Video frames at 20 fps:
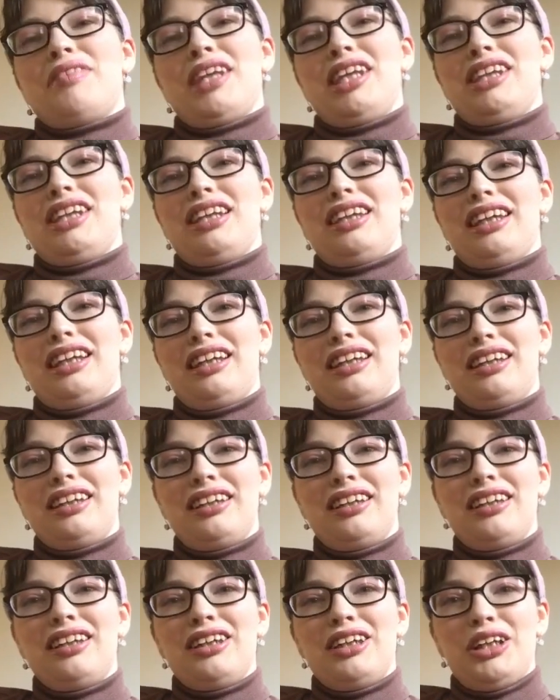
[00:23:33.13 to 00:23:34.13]
in the like
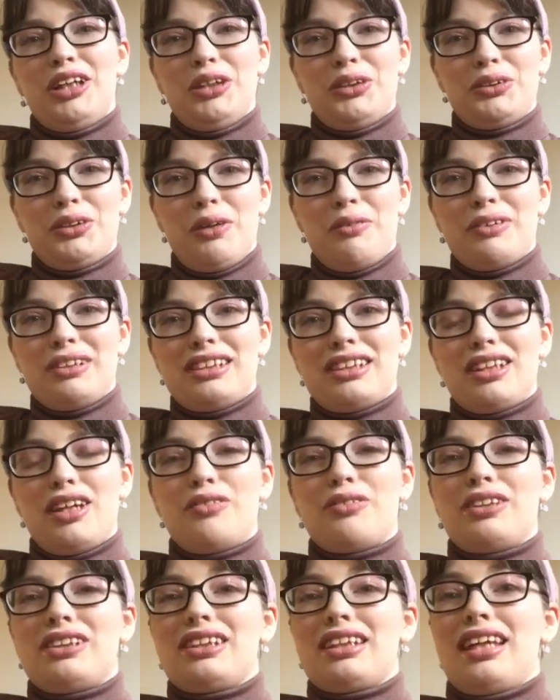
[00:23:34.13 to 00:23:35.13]
intro and
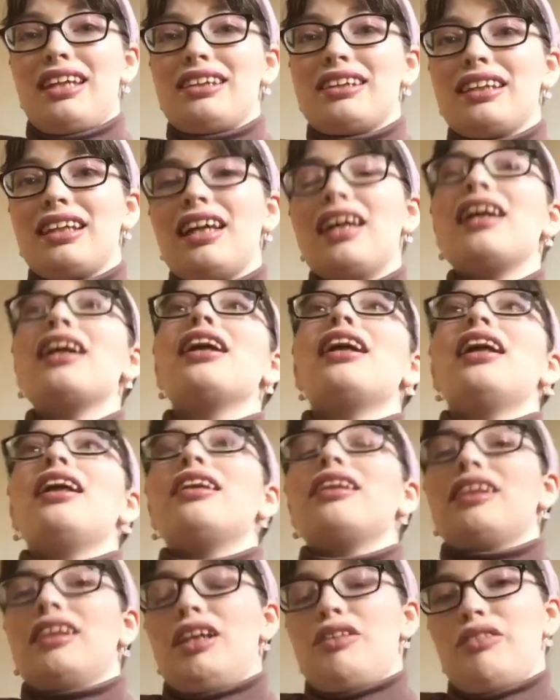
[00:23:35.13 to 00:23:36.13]
stuff. It says,
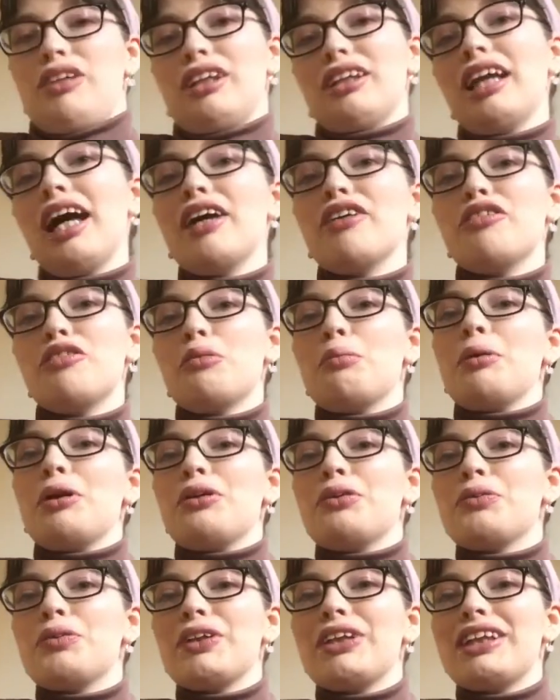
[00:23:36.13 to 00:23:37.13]
living life
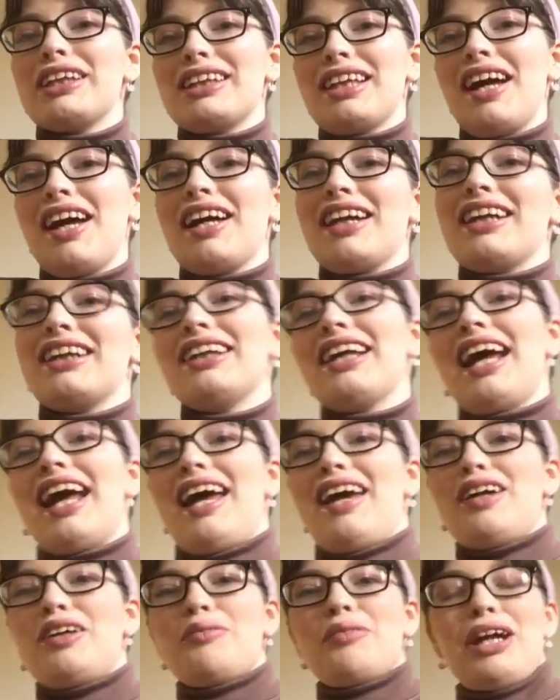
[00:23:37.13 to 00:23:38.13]
beautifully designed.
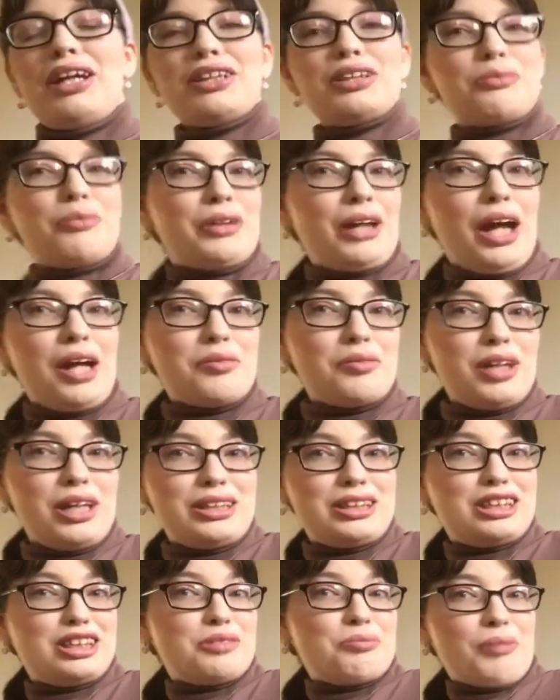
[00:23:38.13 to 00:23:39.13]
And that's what I
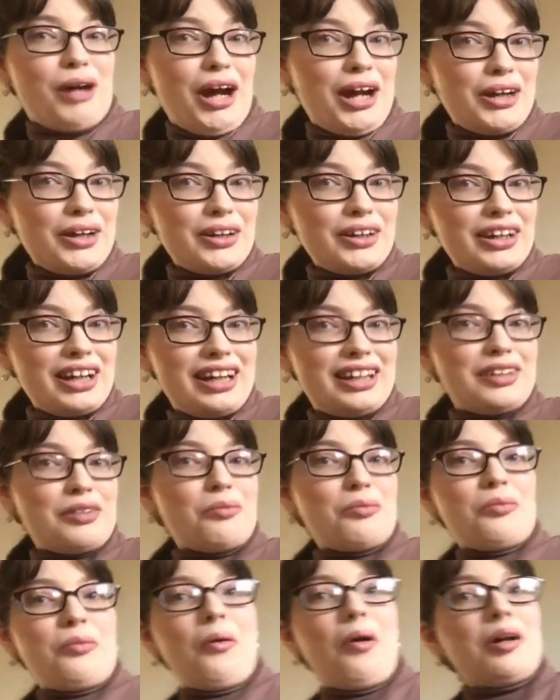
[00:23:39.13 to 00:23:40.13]
aspire and
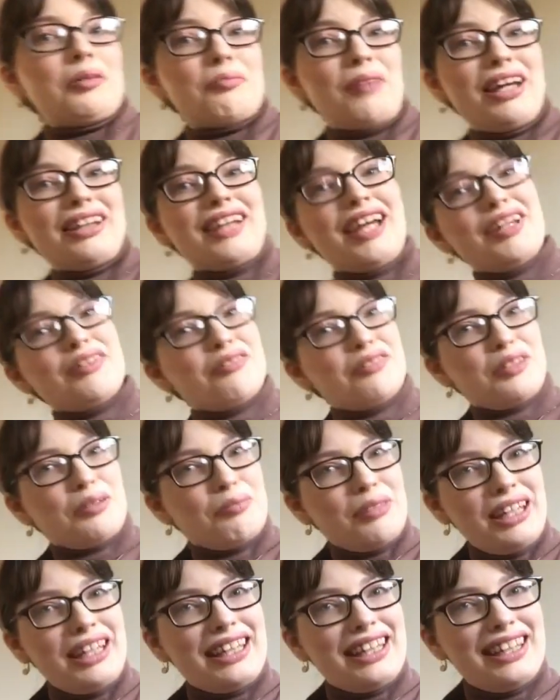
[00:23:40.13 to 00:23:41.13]
want my life to
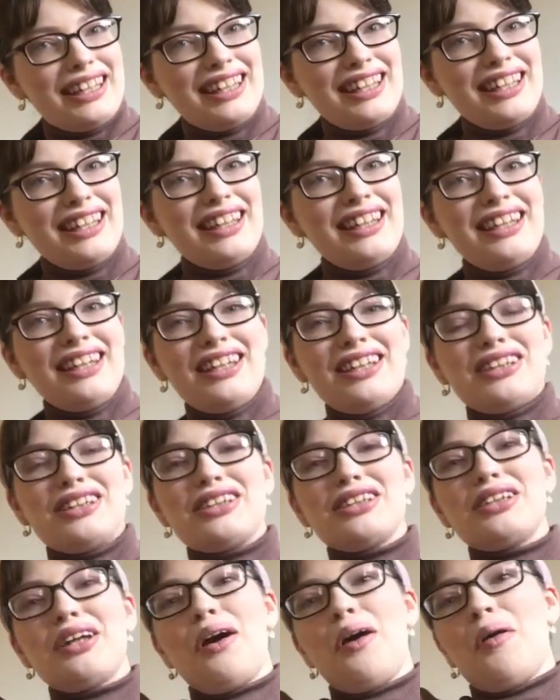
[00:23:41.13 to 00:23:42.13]
be.
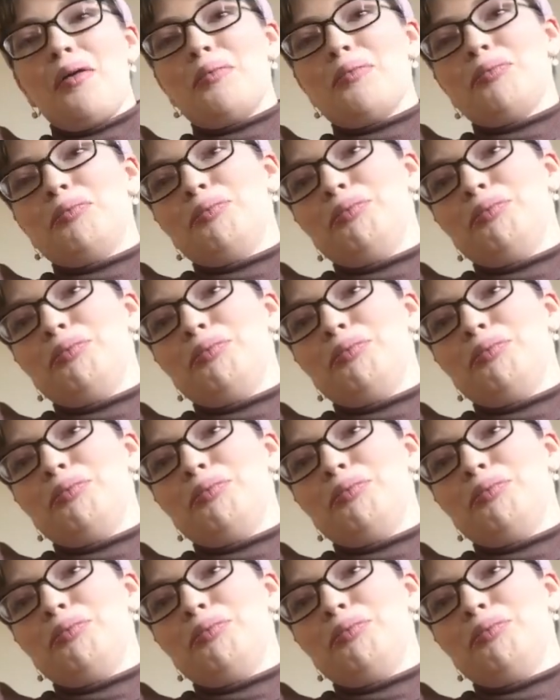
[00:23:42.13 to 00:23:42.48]
So